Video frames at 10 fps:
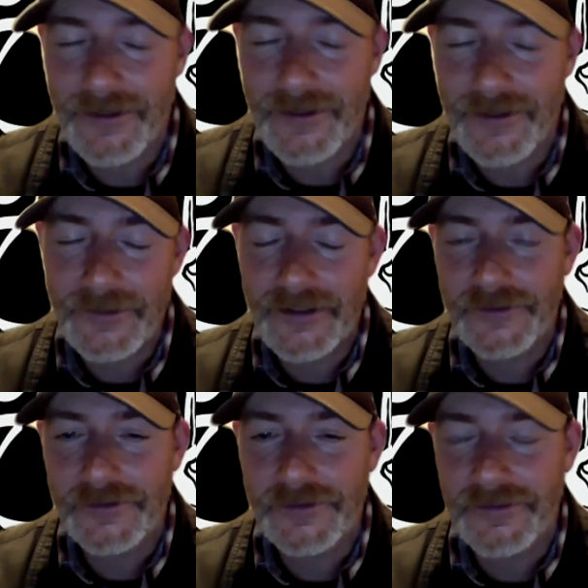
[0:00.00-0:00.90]
I mean,
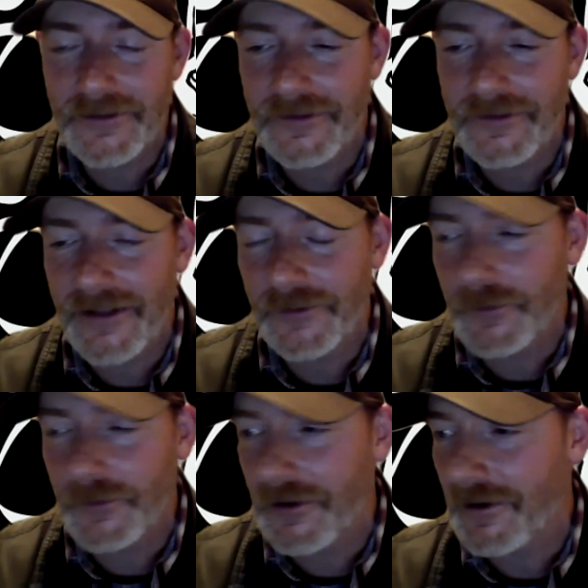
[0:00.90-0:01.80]
that's what
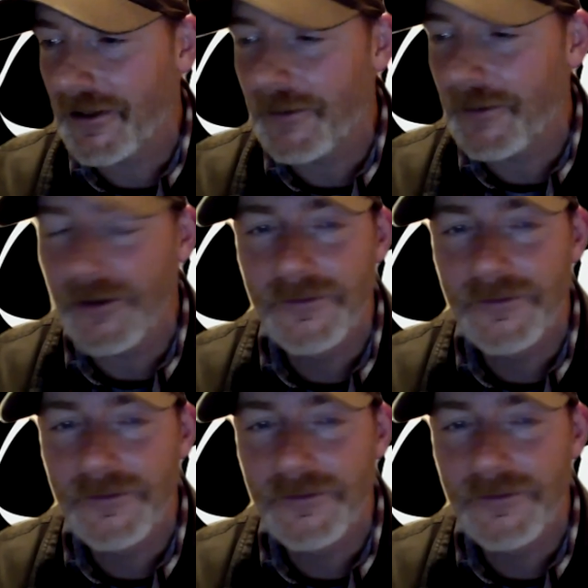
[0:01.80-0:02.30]
they're claiming.